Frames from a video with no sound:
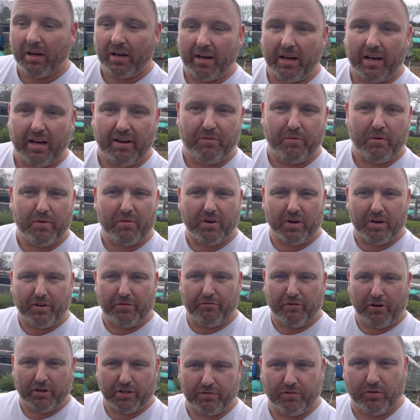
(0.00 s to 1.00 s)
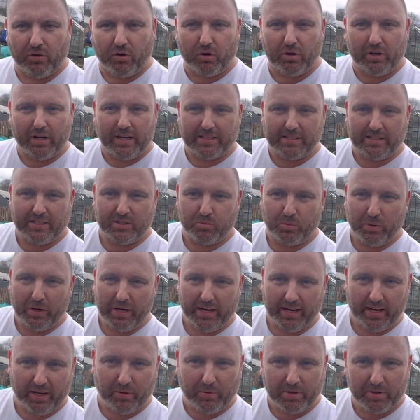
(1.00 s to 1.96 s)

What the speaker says: If we've got a frost forecast this weekend,